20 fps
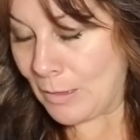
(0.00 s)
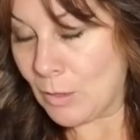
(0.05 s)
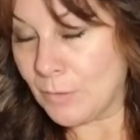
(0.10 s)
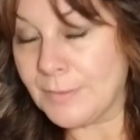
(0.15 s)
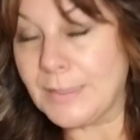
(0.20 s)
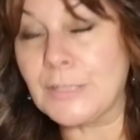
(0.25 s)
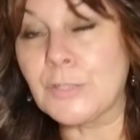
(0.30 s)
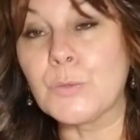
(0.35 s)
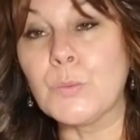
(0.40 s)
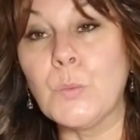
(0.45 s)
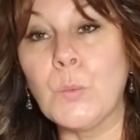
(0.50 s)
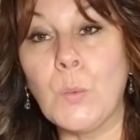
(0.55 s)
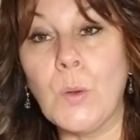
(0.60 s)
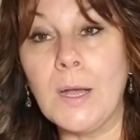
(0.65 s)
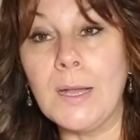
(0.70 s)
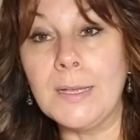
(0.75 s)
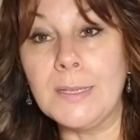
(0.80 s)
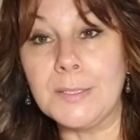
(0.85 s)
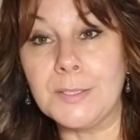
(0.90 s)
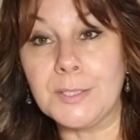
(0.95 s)
this
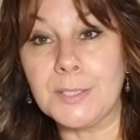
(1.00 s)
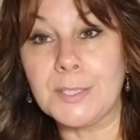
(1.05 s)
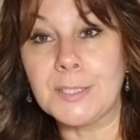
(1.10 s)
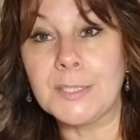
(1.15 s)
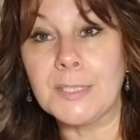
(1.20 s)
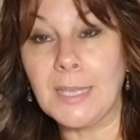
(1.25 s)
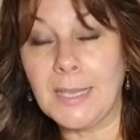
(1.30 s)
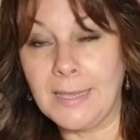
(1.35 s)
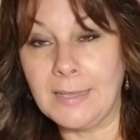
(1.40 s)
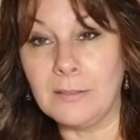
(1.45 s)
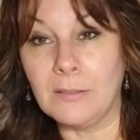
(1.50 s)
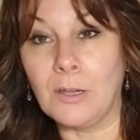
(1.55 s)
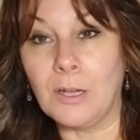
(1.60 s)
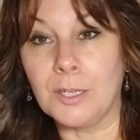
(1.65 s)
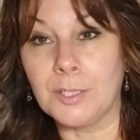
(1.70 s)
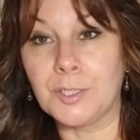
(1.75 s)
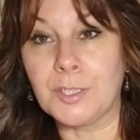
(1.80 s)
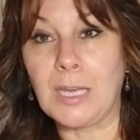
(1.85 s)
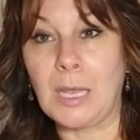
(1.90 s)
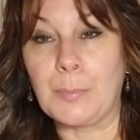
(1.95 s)
was a
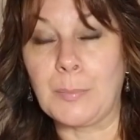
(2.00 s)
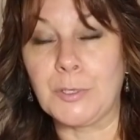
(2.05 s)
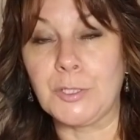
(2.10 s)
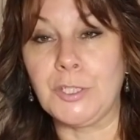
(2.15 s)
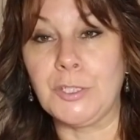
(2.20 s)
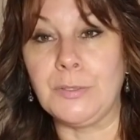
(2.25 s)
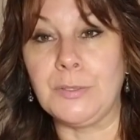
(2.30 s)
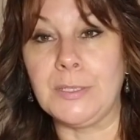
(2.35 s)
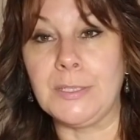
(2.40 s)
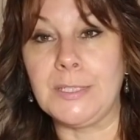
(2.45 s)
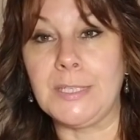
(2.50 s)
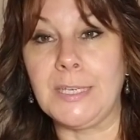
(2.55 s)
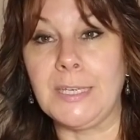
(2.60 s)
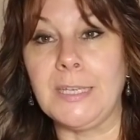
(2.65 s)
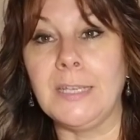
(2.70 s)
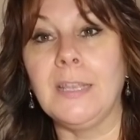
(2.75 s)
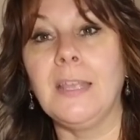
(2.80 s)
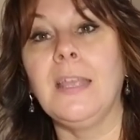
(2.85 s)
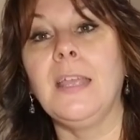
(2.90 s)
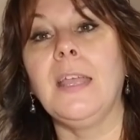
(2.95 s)
lost
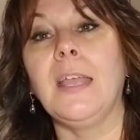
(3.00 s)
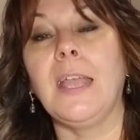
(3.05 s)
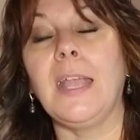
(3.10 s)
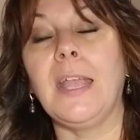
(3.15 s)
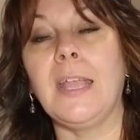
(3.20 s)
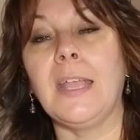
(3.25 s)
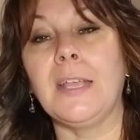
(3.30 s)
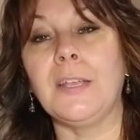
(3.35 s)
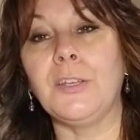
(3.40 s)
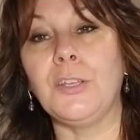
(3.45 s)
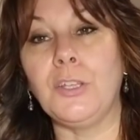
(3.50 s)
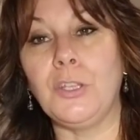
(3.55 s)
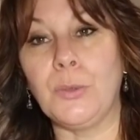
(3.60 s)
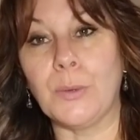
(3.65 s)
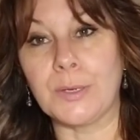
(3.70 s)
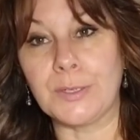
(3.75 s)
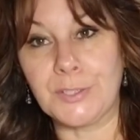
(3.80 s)
opportunity, and you are